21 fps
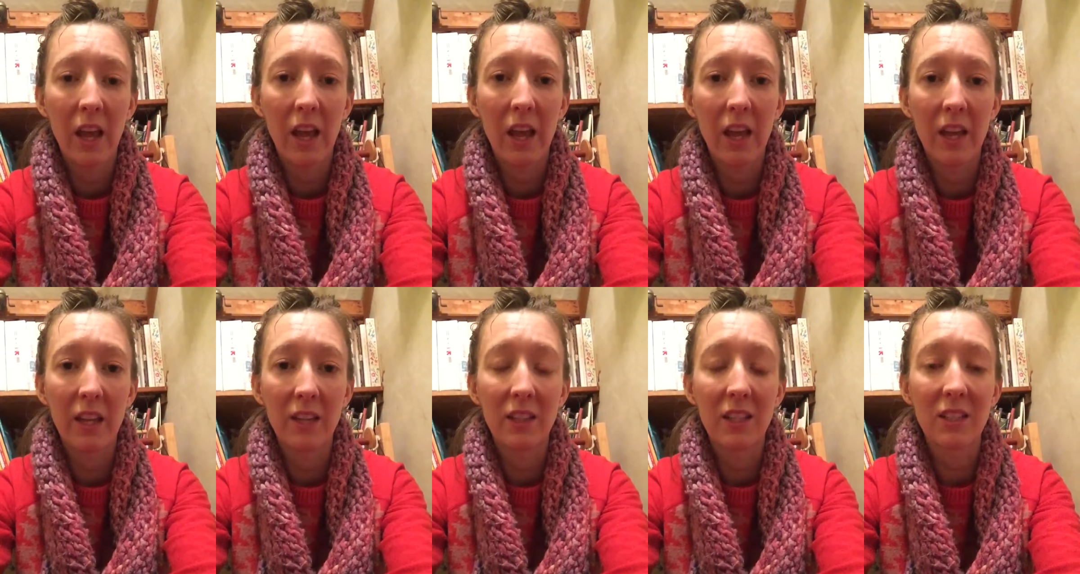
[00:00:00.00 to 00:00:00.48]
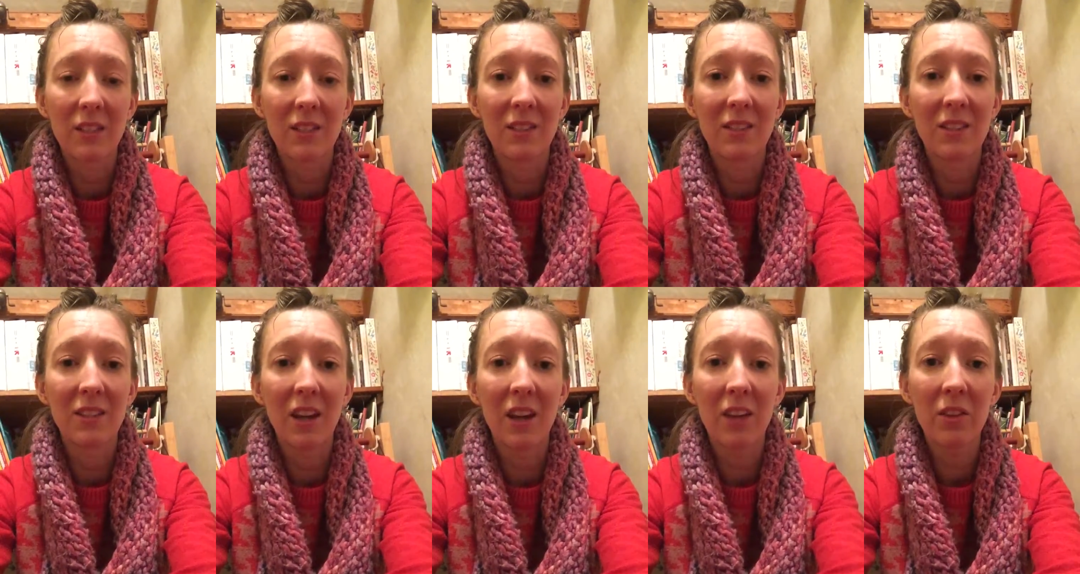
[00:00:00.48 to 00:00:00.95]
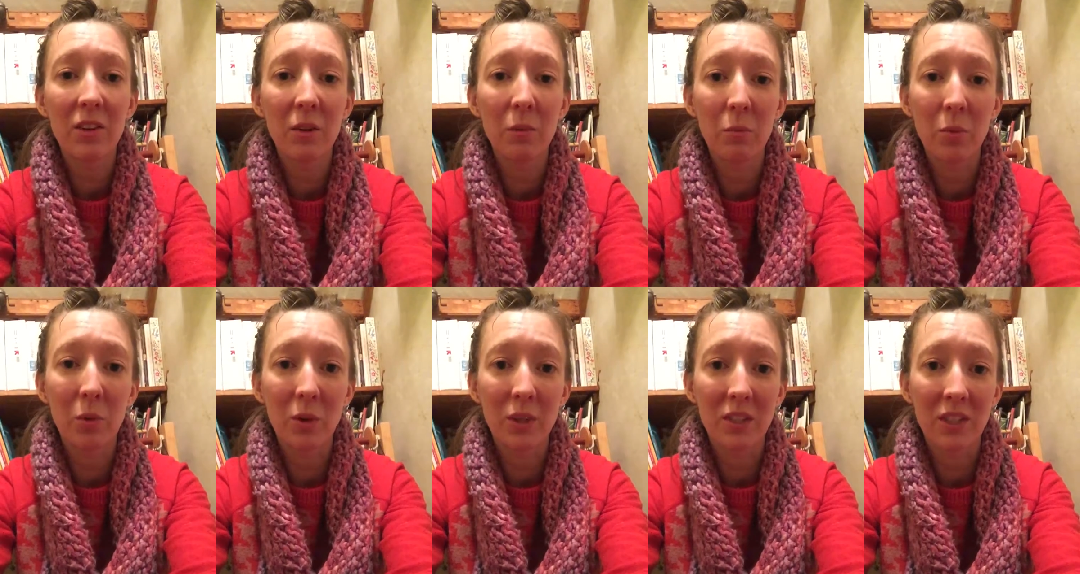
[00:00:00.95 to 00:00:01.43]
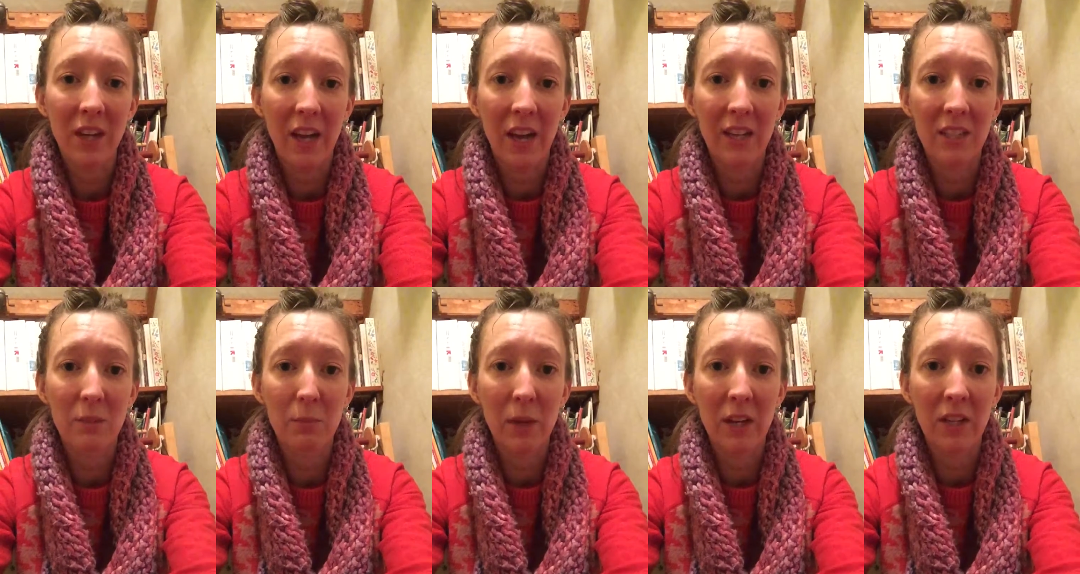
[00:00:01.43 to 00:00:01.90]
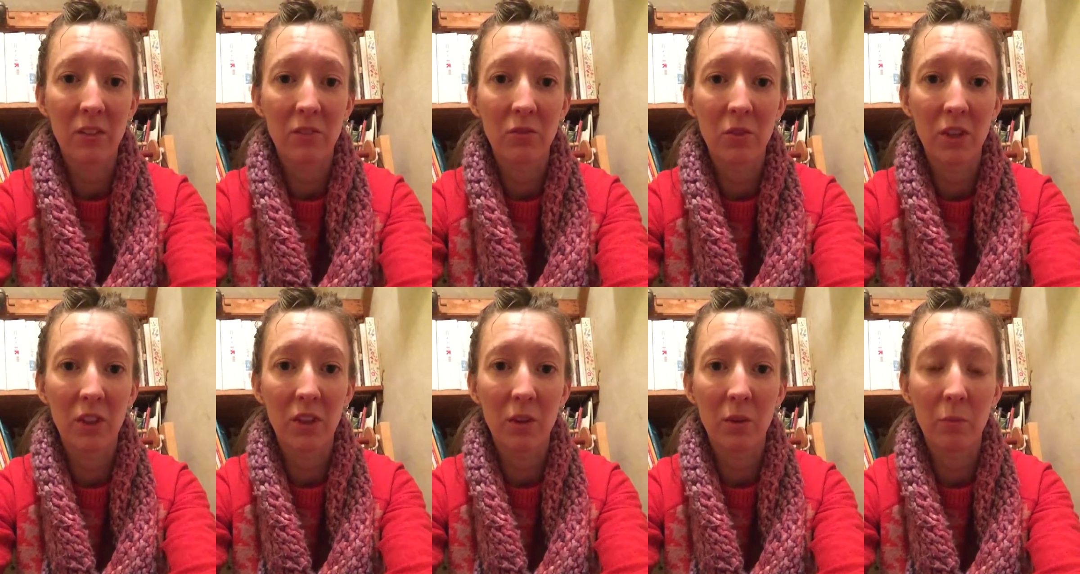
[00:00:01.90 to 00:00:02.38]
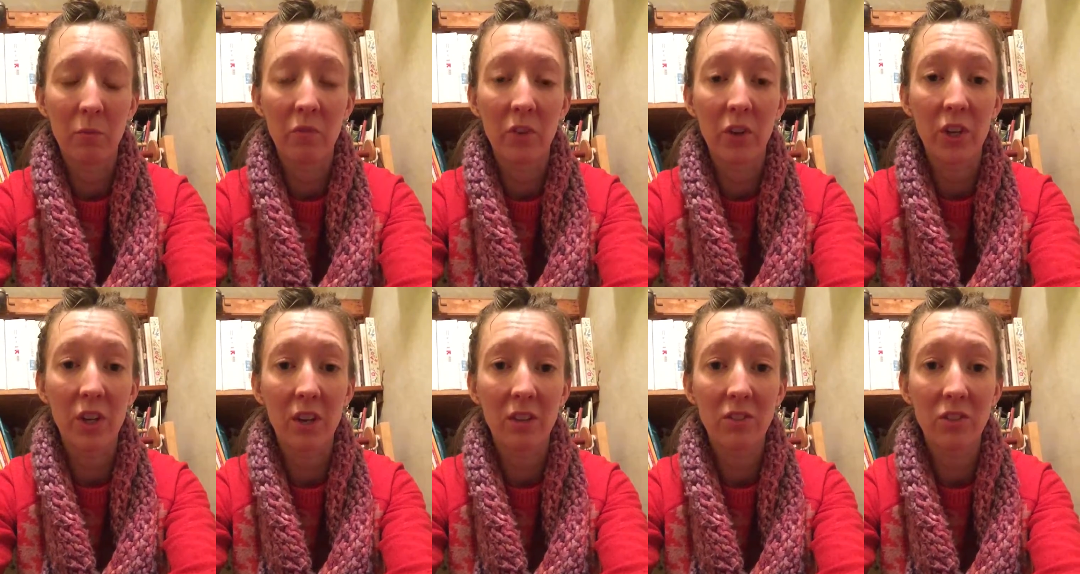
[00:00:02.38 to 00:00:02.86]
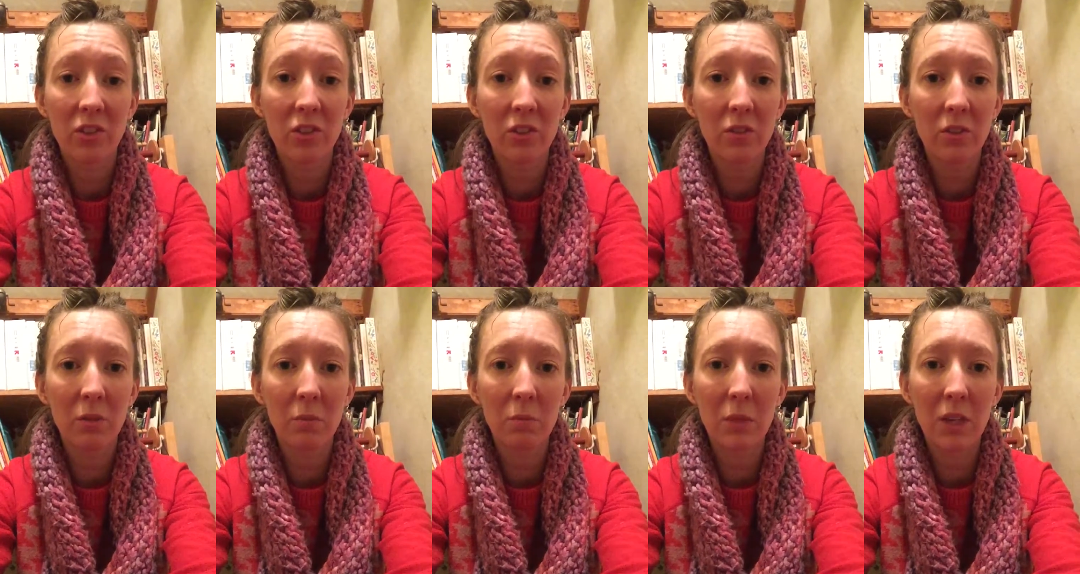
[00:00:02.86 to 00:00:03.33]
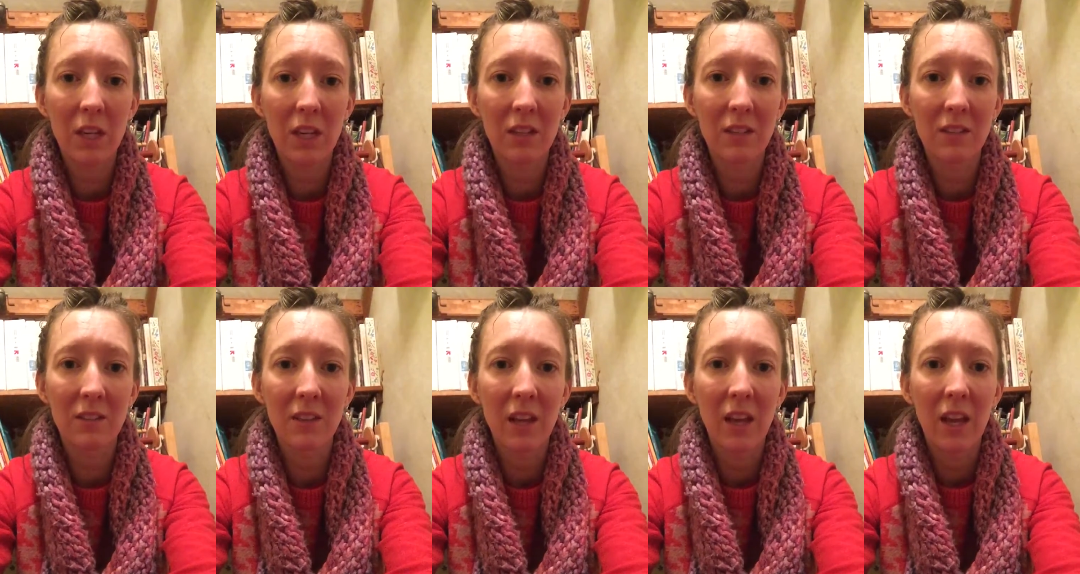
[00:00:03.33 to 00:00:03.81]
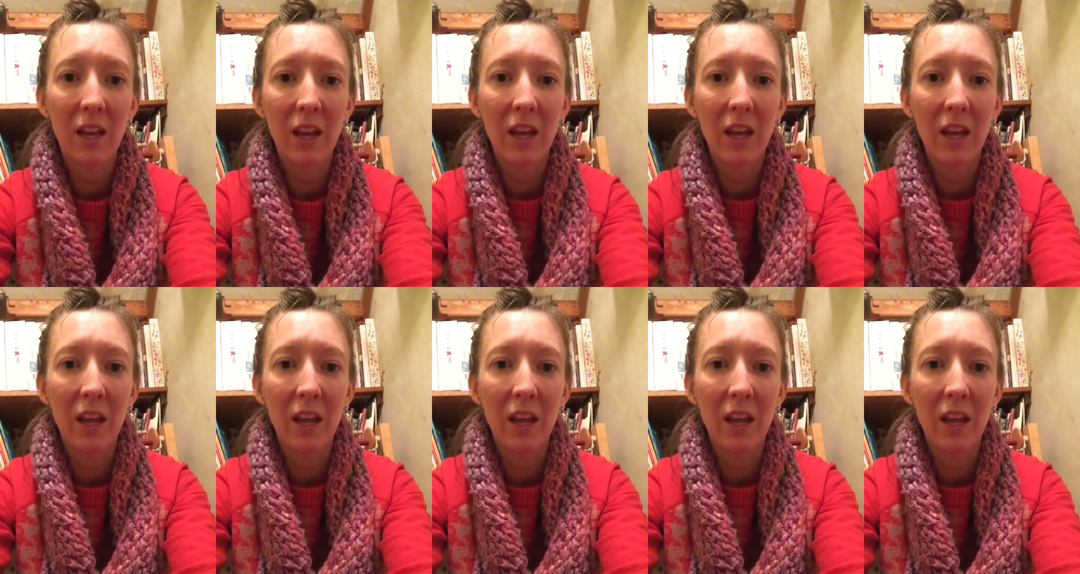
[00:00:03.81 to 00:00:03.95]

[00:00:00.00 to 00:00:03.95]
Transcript: And this is another important aspect of rhythm for young children, because